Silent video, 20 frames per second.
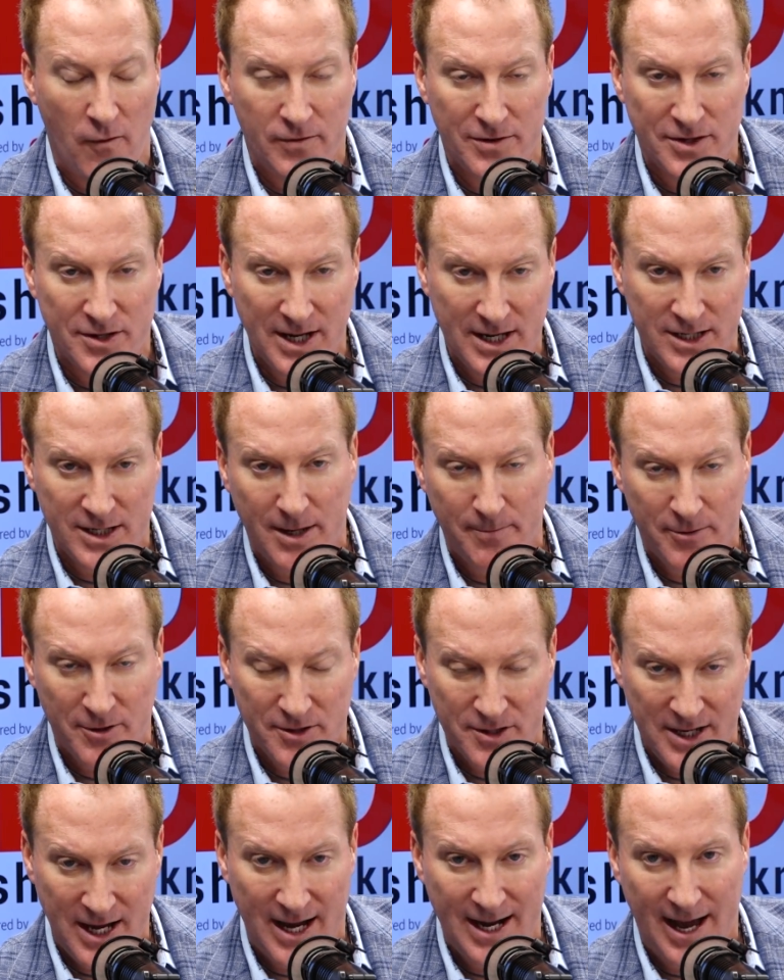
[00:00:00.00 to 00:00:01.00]

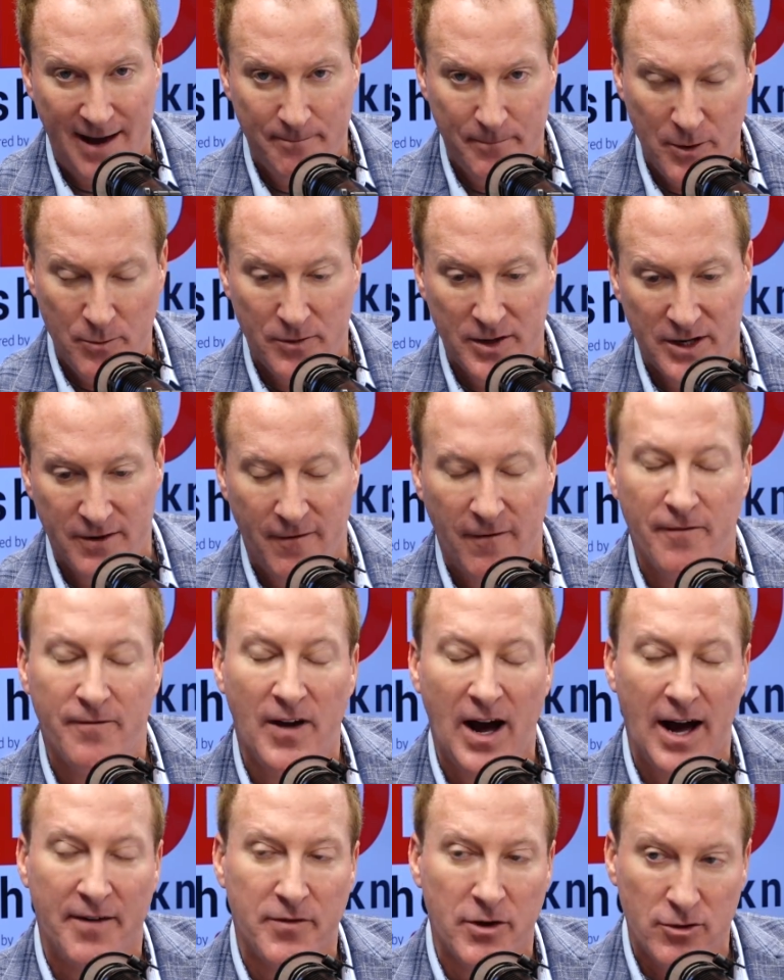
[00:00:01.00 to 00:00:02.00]
60% have been with us for
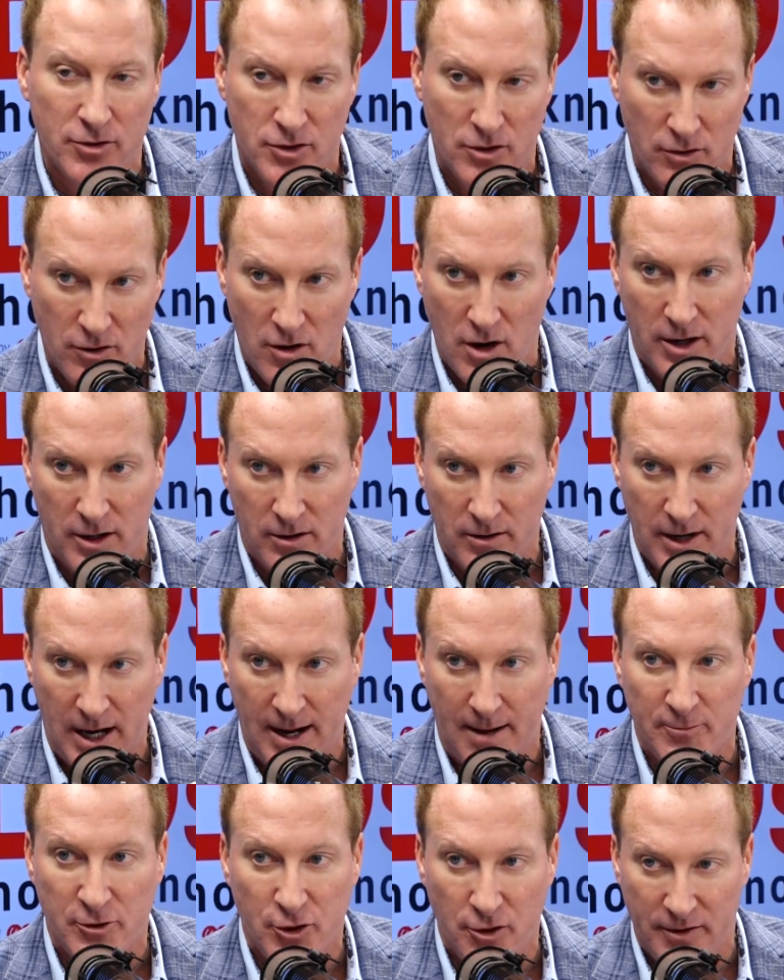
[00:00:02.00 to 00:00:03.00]
5 years or longer.
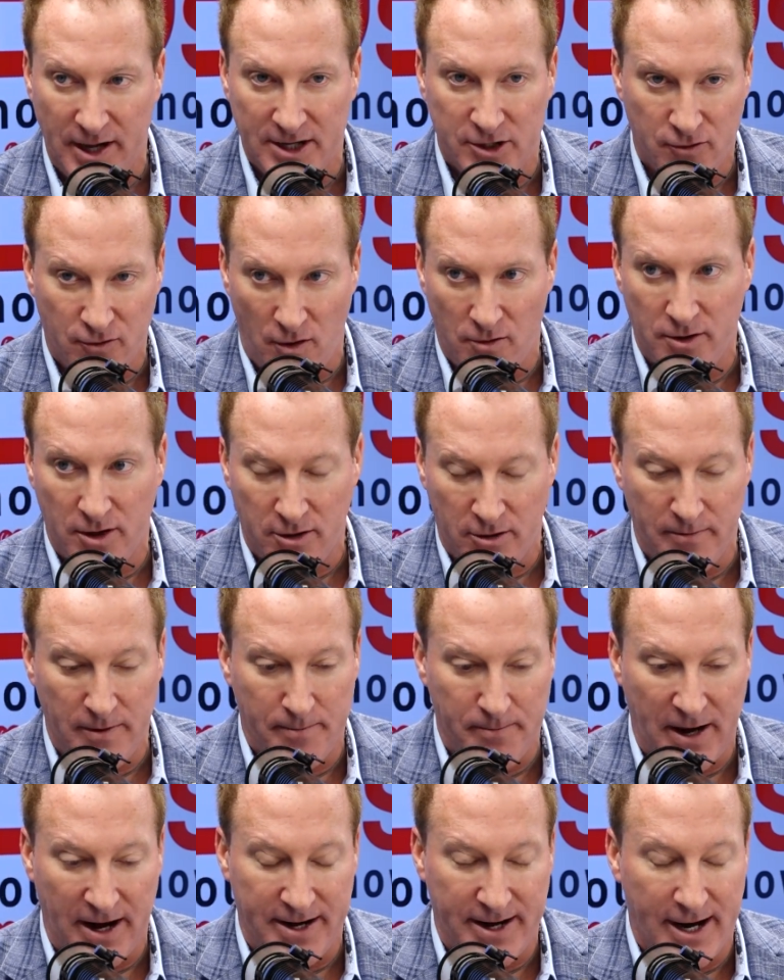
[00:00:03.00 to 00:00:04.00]
And I'm sure that's grown a little
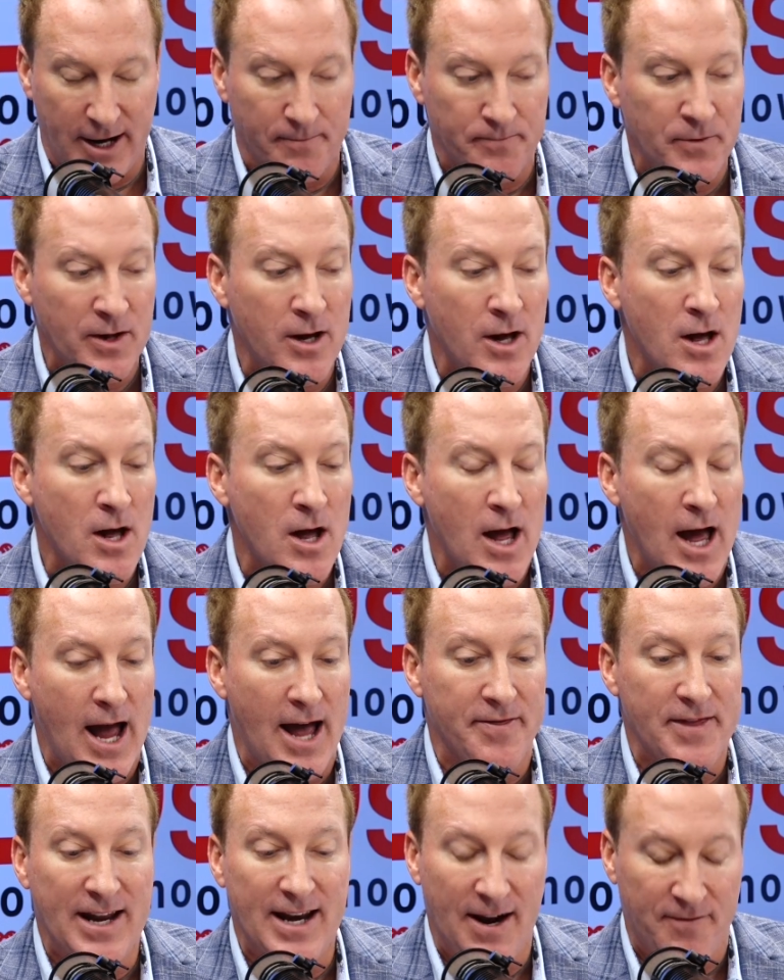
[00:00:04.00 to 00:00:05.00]
bit by now.
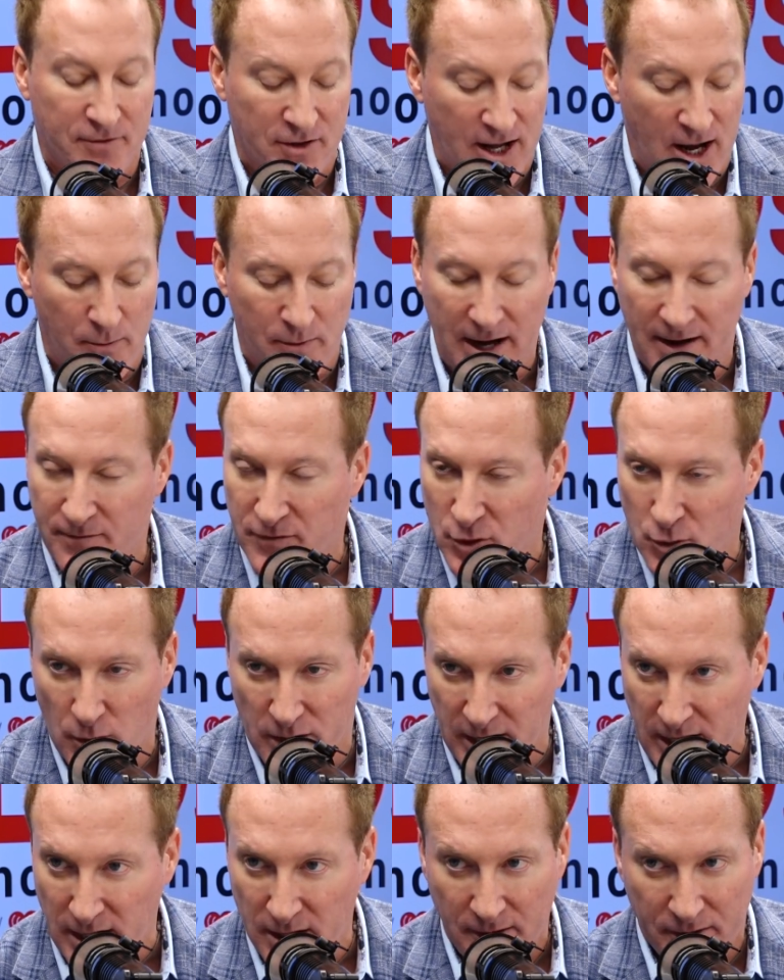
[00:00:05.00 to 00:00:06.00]
And then after that, we have
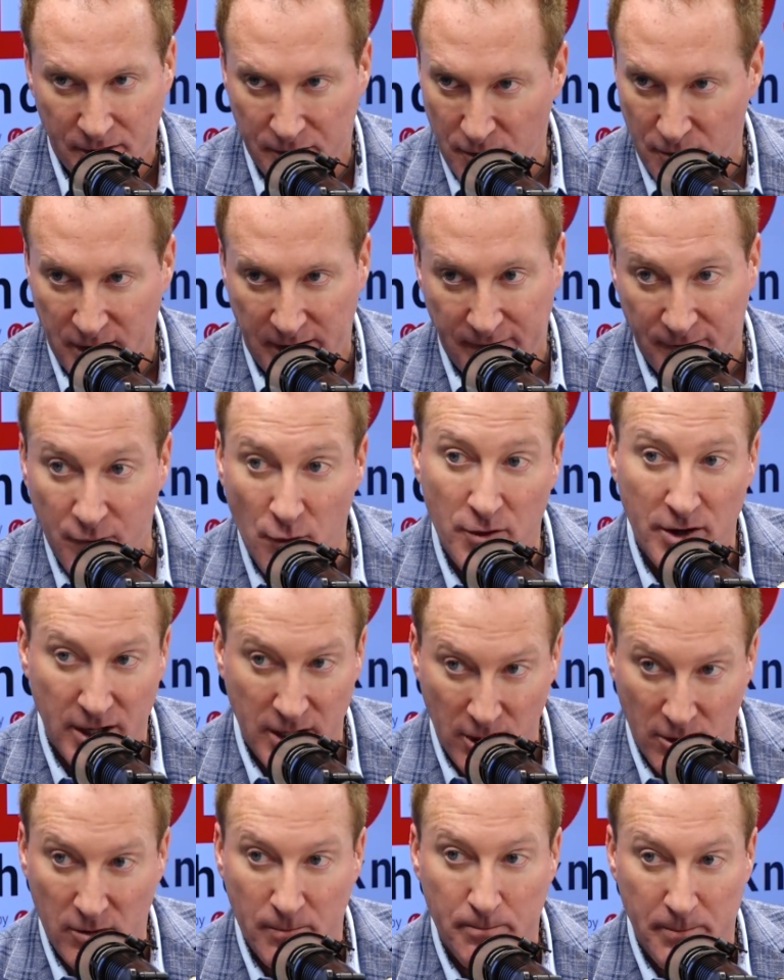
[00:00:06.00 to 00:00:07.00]
20, 30,
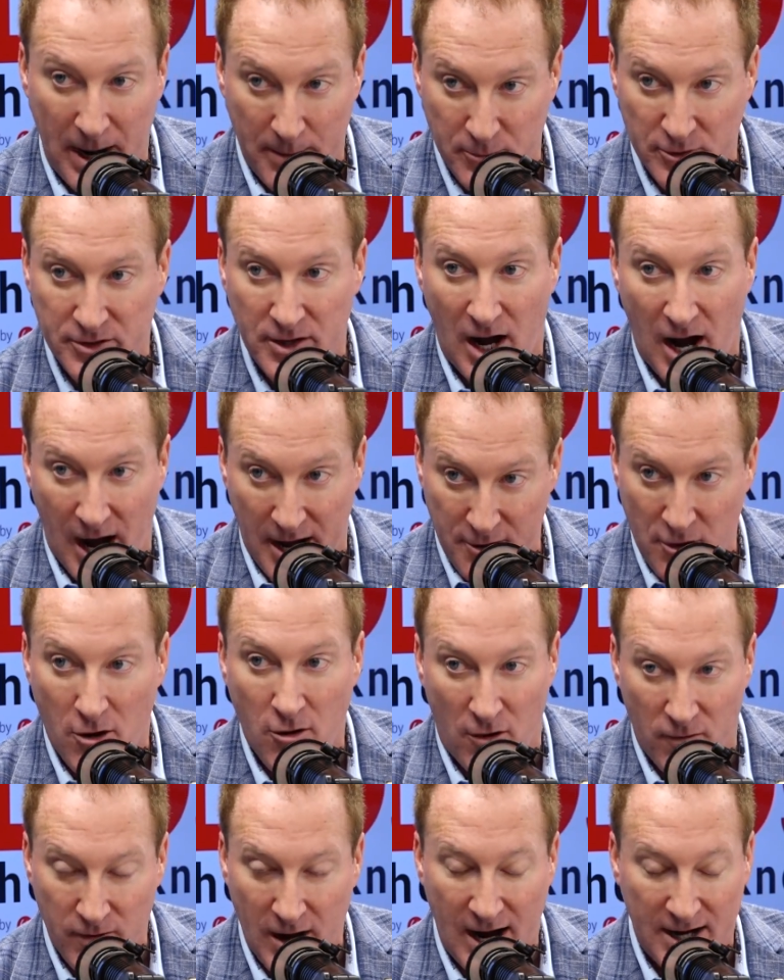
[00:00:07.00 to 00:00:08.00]
40-year members on
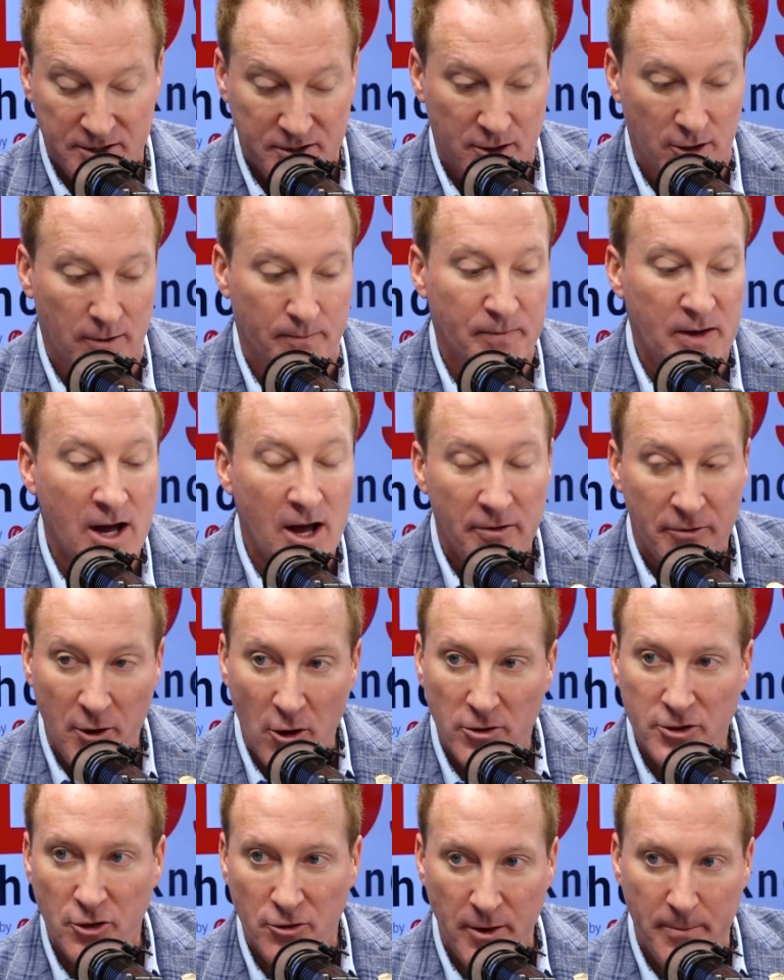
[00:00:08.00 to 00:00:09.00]
our roster.
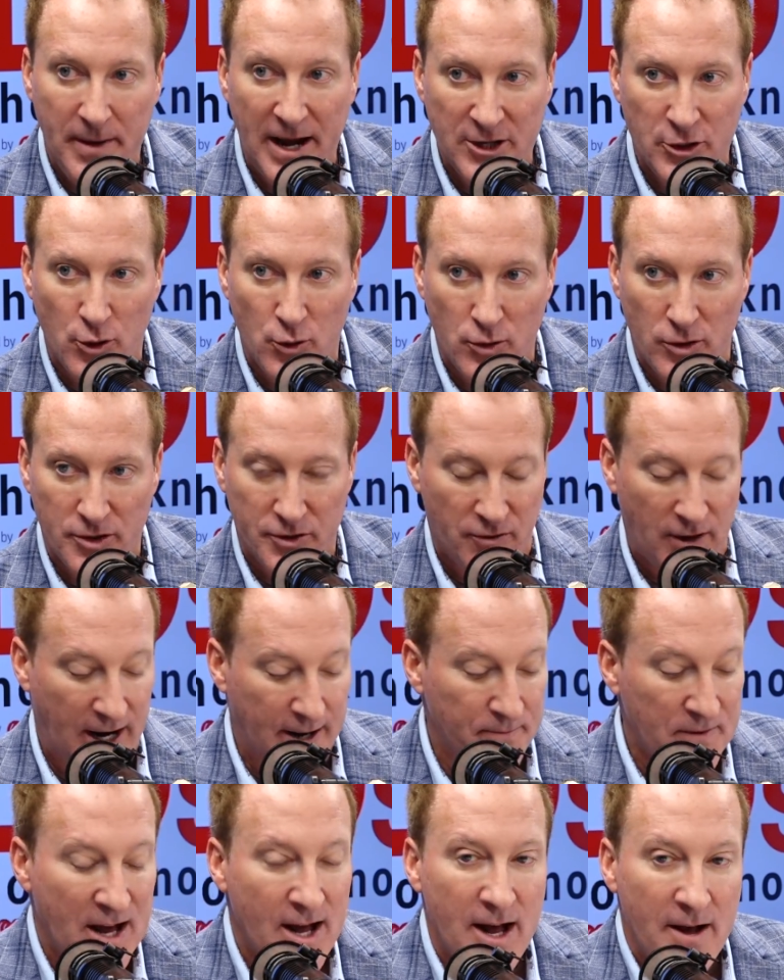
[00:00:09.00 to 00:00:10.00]
Those are the mentors,
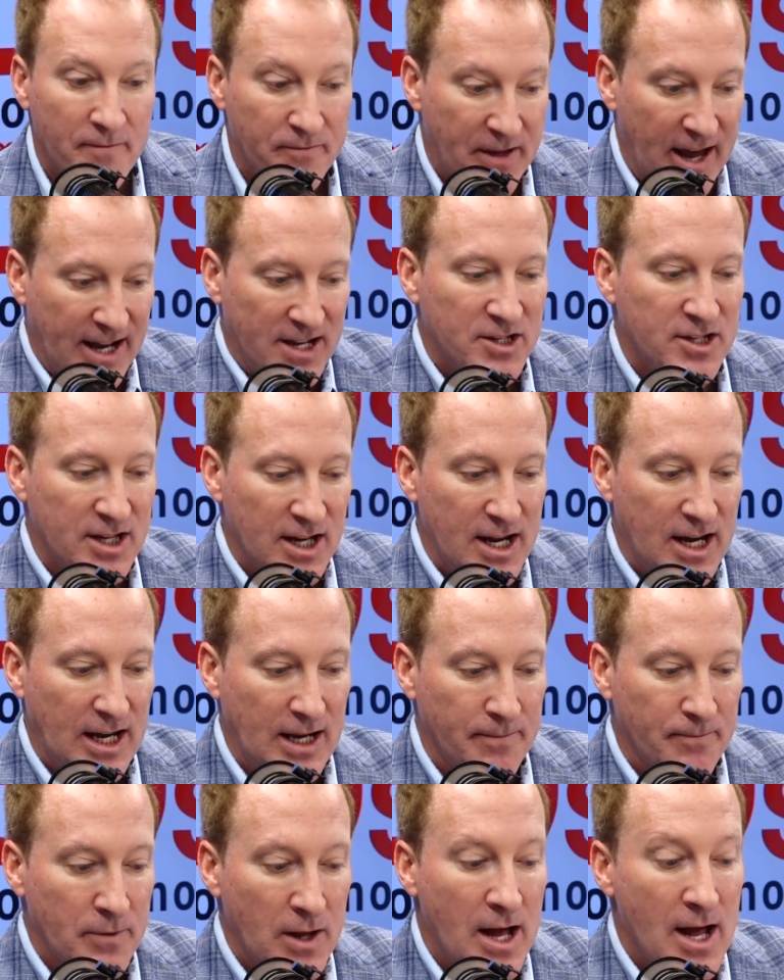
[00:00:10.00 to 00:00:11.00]
right? They see